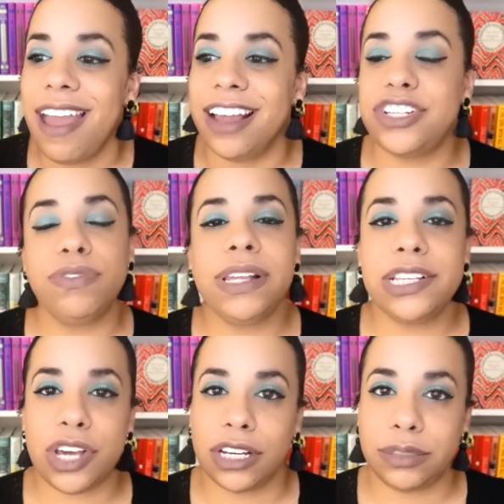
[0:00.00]
And she
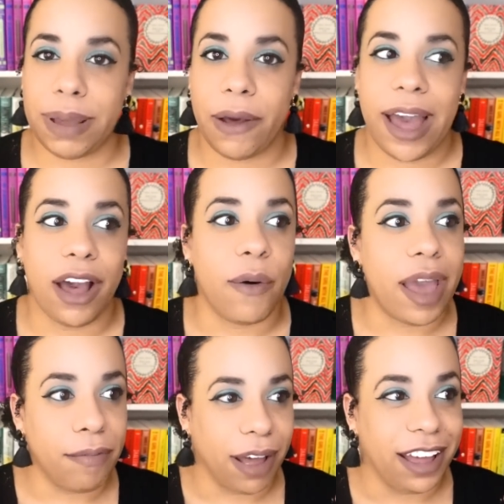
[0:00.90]
really talked about how
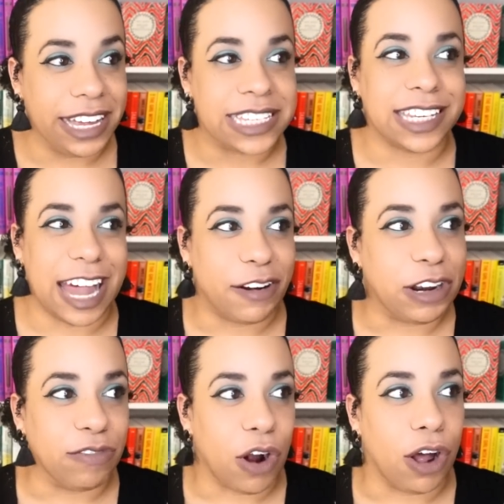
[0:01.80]
Emma is loud
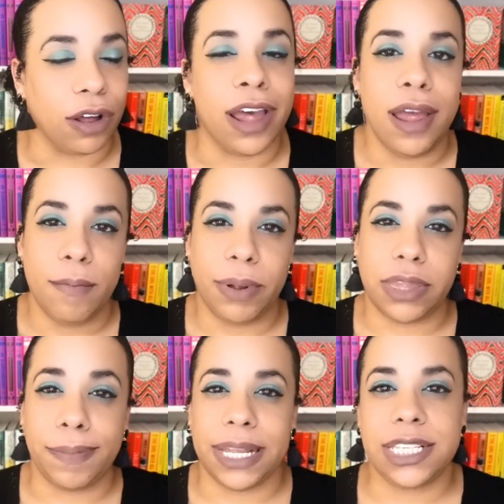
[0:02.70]
and wrong,
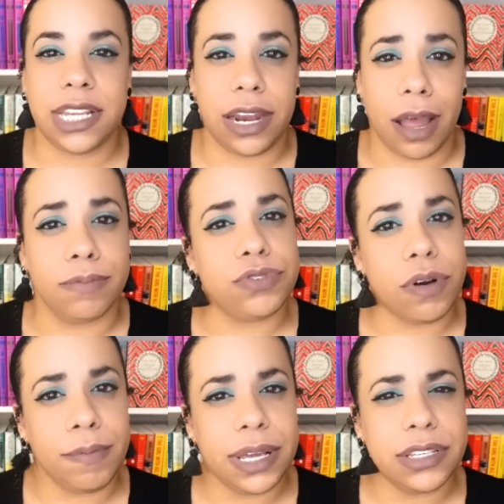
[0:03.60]
but the place that it comes
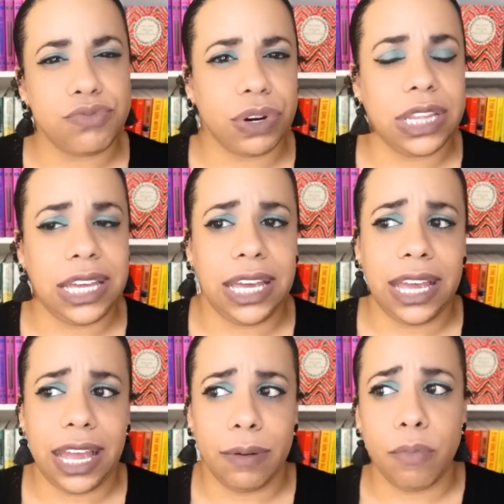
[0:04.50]
from is
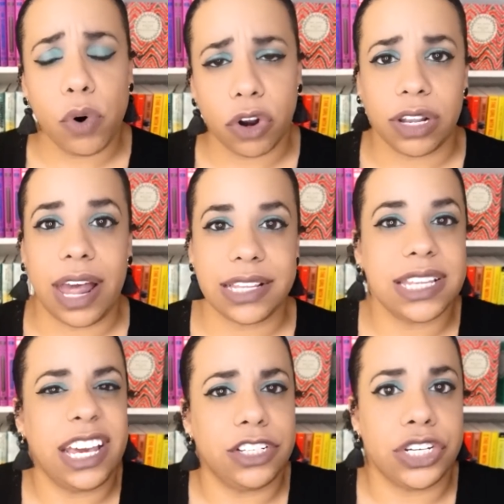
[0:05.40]
really more or less
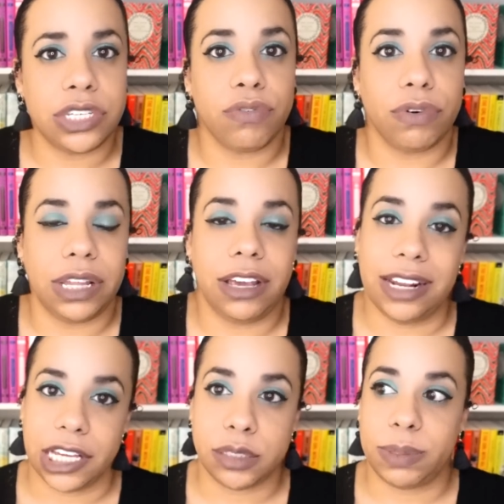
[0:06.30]
like just a really
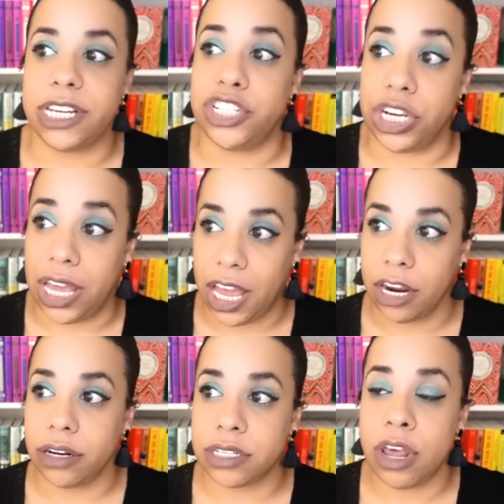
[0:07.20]
nice place. She
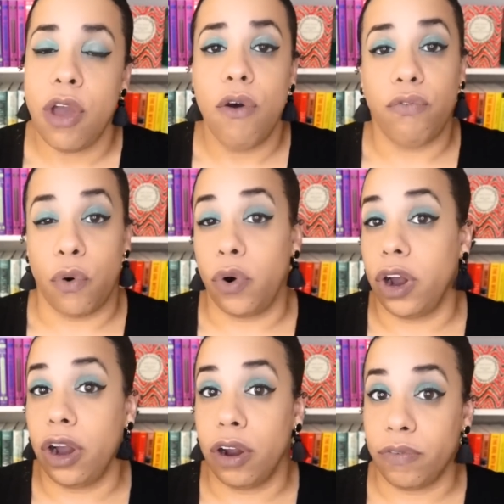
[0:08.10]
cares
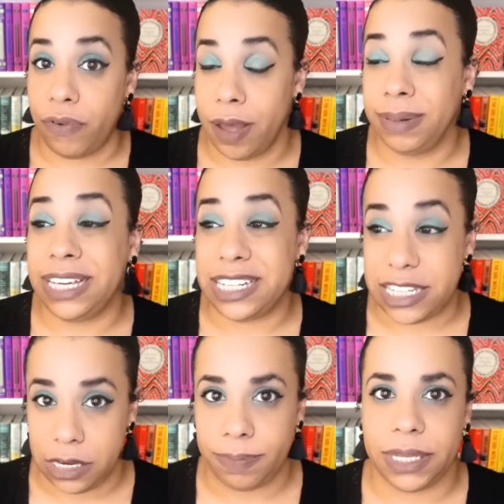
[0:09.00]
for her family
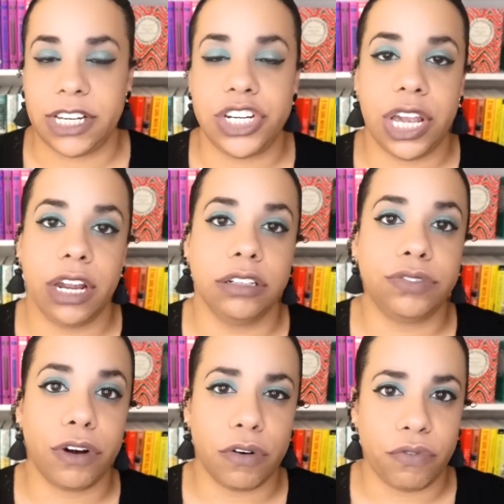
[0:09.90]
deeply, she cares
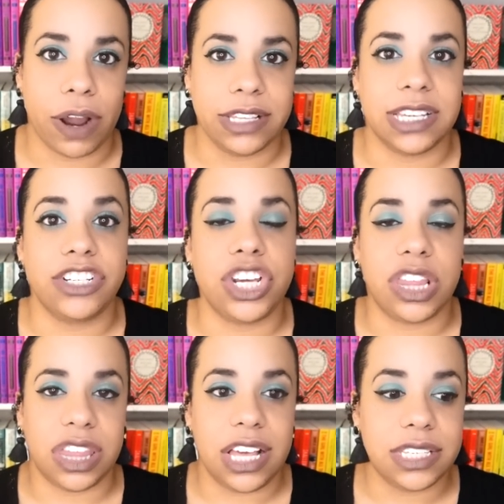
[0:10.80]
for her friends, and she
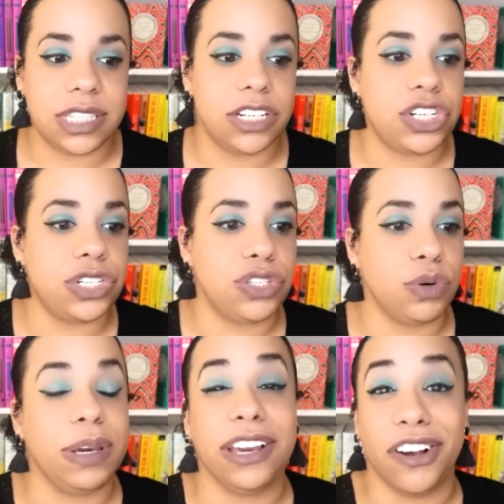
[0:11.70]
thinks that she's
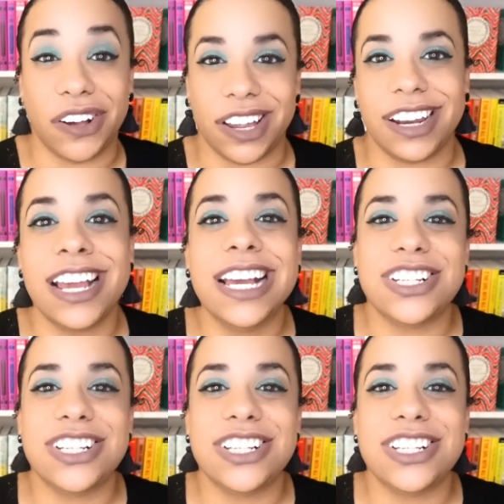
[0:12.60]
doing good.